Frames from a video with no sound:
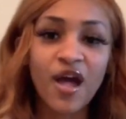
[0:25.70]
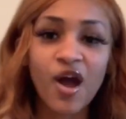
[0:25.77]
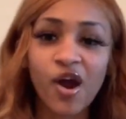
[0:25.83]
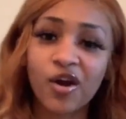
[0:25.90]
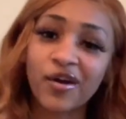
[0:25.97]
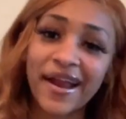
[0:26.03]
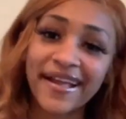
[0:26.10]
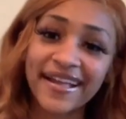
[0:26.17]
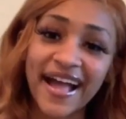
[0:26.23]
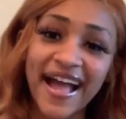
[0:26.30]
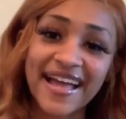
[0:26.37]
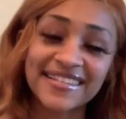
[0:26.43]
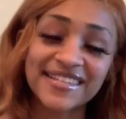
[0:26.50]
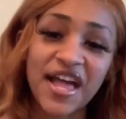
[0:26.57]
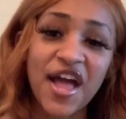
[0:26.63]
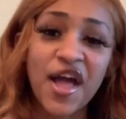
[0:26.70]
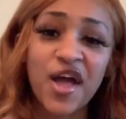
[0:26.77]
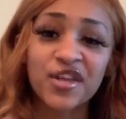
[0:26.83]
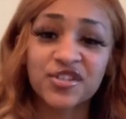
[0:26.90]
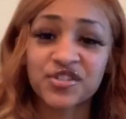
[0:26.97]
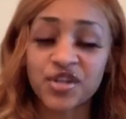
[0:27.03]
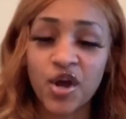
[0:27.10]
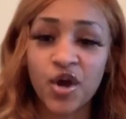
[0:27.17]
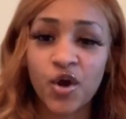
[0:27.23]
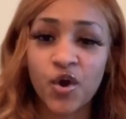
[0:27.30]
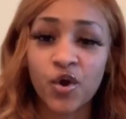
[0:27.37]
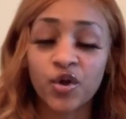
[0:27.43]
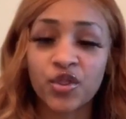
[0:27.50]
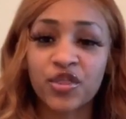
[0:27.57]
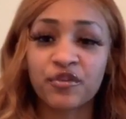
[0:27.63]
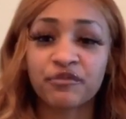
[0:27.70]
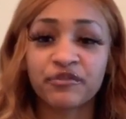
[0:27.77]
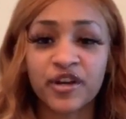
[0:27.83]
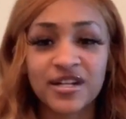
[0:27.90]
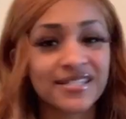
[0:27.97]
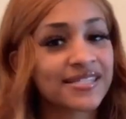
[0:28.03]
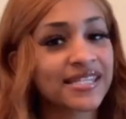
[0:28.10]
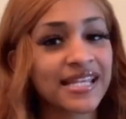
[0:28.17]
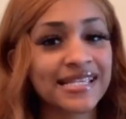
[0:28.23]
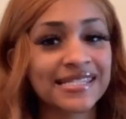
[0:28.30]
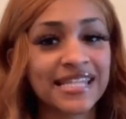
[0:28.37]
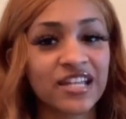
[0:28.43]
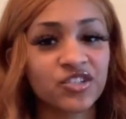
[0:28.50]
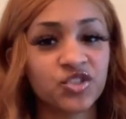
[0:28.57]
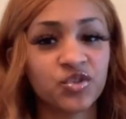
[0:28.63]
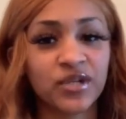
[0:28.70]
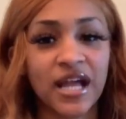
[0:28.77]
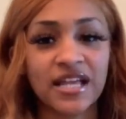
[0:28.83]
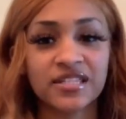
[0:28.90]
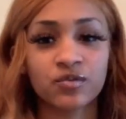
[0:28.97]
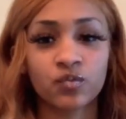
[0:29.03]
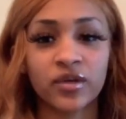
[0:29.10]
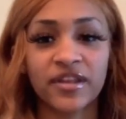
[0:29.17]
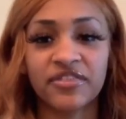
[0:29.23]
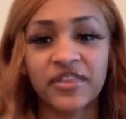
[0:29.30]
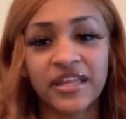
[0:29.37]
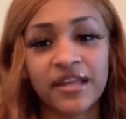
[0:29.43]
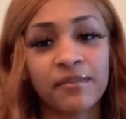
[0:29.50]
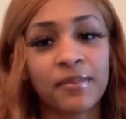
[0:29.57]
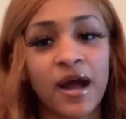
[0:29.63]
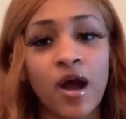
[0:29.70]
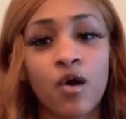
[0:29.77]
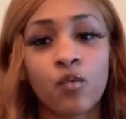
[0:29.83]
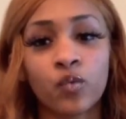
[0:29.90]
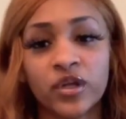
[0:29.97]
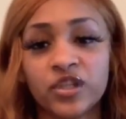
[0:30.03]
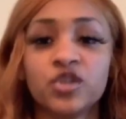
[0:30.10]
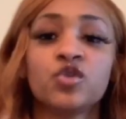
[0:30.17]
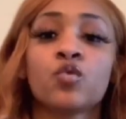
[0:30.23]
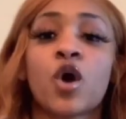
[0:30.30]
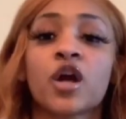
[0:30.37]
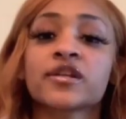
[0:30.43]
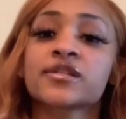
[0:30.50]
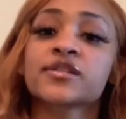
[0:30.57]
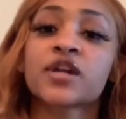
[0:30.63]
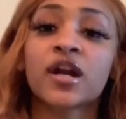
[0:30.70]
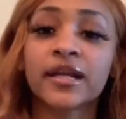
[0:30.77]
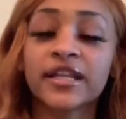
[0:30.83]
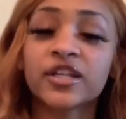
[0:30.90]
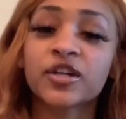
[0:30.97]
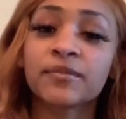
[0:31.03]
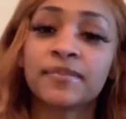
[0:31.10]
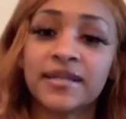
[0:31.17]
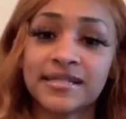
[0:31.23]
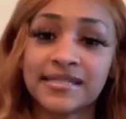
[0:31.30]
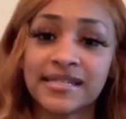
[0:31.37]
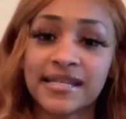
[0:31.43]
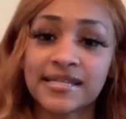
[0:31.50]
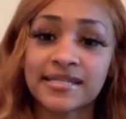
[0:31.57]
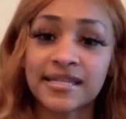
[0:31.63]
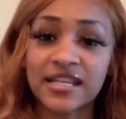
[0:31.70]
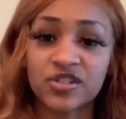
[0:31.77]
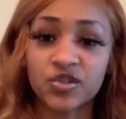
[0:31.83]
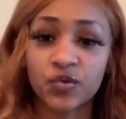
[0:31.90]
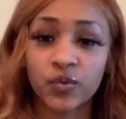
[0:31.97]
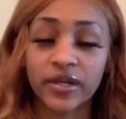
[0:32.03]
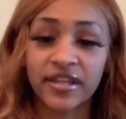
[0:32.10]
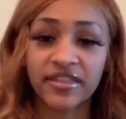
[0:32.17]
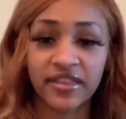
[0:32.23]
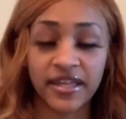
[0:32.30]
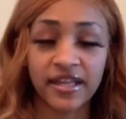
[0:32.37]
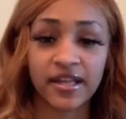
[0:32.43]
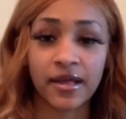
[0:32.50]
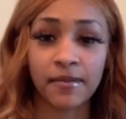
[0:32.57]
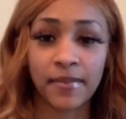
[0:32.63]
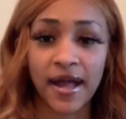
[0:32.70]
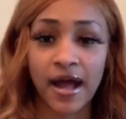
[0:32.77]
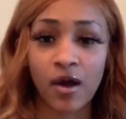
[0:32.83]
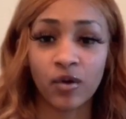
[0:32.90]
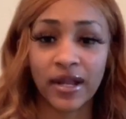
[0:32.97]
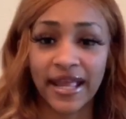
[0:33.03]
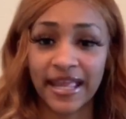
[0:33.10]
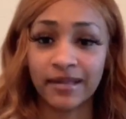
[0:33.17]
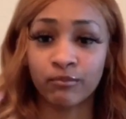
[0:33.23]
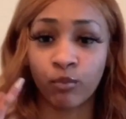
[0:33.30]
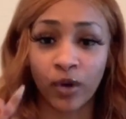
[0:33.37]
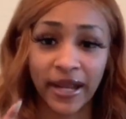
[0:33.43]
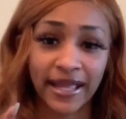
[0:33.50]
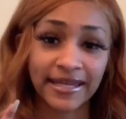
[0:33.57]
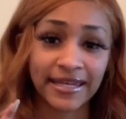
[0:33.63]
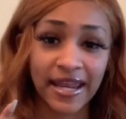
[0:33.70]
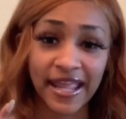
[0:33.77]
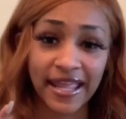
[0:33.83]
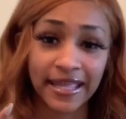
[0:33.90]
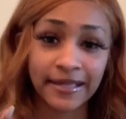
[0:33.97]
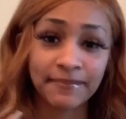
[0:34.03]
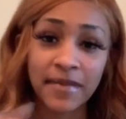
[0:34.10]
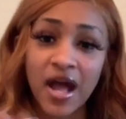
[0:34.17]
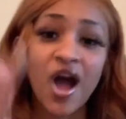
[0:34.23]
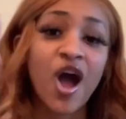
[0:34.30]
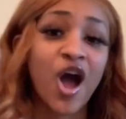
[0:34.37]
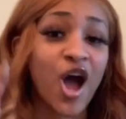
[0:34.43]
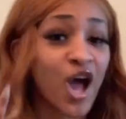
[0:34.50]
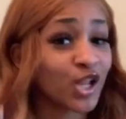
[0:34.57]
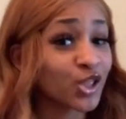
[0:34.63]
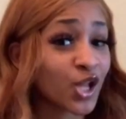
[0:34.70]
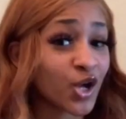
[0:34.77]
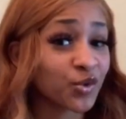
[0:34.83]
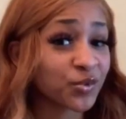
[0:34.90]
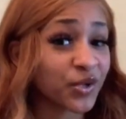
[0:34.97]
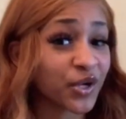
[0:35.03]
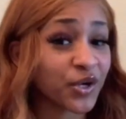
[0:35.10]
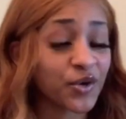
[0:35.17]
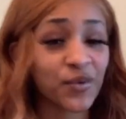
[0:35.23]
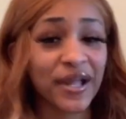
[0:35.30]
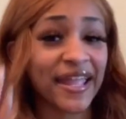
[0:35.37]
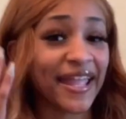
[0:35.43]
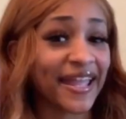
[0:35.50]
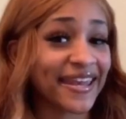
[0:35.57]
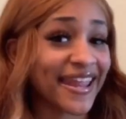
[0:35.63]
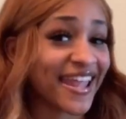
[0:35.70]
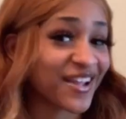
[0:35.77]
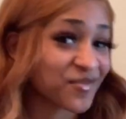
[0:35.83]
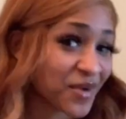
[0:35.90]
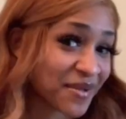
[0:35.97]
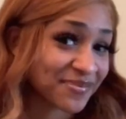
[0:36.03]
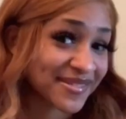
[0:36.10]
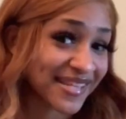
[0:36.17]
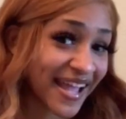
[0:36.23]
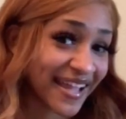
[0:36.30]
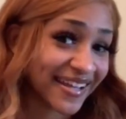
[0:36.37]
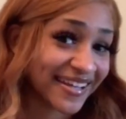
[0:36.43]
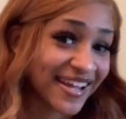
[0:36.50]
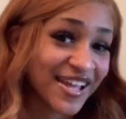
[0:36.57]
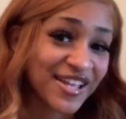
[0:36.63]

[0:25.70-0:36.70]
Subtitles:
All right, guys. So the first things that you guys want to think about when you are starting your business is you want to think about a brand name, a logo, and a website.